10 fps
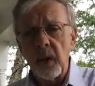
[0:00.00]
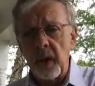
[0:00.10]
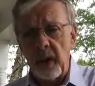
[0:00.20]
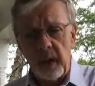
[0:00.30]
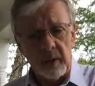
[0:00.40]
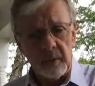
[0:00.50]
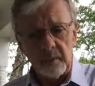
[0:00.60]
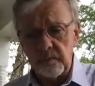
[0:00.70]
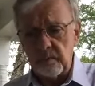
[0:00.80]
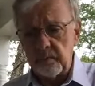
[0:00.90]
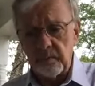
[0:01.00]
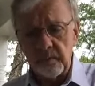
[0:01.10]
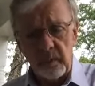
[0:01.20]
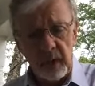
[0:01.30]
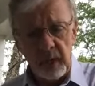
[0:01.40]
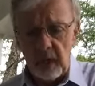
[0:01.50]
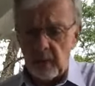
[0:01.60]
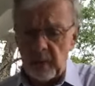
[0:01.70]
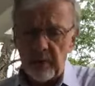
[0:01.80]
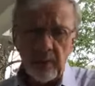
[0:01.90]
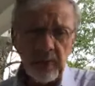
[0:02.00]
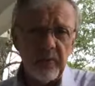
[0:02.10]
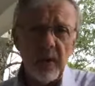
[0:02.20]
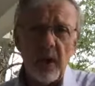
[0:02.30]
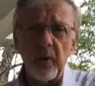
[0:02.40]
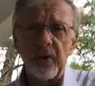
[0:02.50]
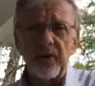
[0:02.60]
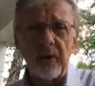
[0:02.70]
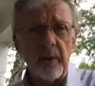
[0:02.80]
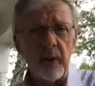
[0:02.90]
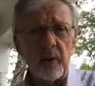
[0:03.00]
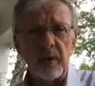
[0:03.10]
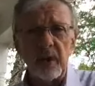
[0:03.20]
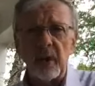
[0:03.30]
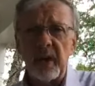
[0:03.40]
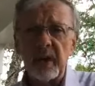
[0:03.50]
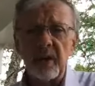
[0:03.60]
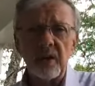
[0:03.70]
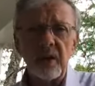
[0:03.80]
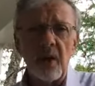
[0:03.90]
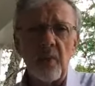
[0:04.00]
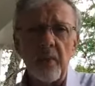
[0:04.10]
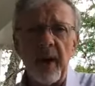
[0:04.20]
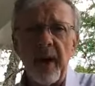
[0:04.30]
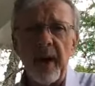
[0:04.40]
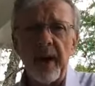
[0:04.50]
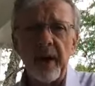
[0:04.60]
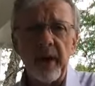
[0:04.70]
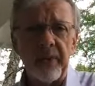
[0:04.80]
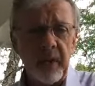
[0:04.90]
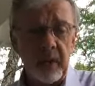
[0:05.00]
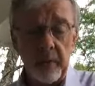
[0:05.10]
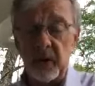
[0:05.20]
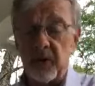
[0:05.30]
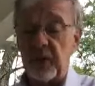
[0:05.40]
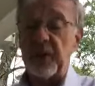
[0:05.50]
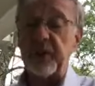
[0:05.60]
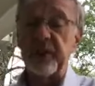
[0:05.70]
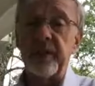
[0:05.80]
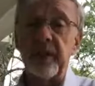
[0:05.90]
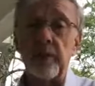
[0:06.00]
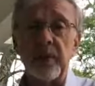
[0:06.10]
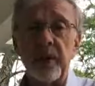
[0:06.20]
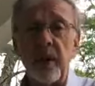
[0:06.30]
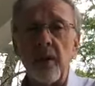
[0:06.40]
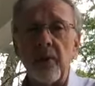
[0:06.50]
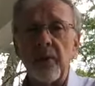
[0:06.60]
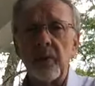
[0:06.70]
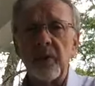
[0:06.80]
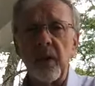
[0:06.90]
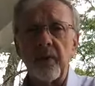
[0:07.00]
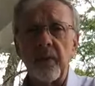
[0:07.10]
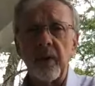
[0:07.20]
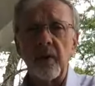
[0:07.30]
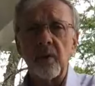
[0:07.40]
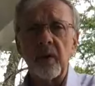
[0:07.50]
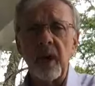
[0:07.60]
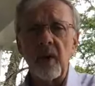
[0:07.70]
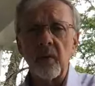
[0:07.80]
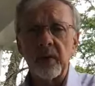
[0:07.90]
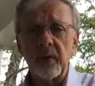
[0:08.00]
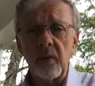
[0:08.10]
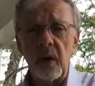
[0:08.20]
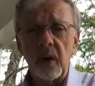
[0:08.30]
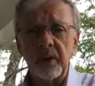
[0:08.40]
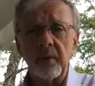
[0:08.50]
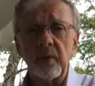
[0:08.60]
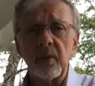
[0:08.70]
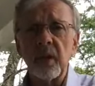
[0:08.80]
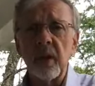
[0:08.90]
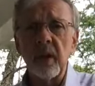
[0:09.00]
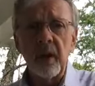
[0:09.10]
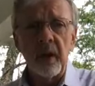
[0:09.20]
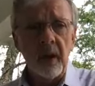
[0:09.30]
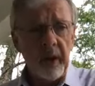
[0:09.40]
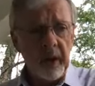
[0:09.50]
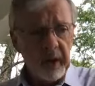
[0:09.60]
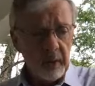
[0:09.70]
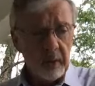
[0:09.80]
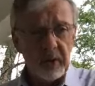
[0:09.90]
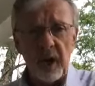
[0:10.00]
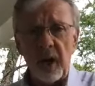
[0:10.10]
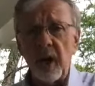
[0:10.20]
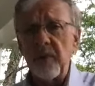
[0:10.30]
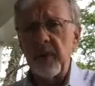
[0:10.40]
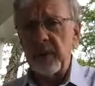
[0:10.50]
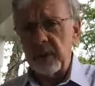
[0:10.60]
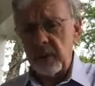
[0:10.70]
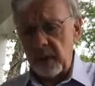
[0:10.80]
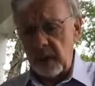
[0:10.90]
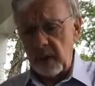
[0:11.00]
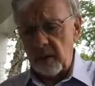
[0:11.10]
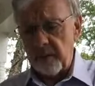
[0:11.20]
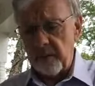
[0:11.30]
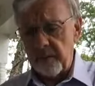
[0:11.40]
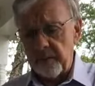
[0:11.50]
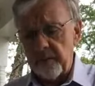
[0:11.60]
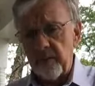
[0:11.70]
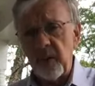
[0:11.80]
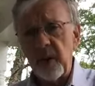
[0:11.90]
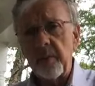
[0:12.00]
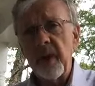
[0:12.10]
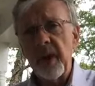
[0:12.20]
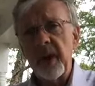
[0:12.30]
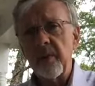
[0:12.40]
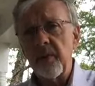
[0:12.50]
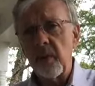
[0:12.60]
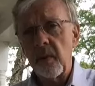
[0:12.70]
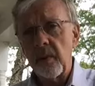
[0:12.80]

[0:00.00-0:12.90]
Um, and we've we've noted some of those in lessons gone by. I think about Jesus himself suffering on Calvary's cross. It was it was obviously very painful,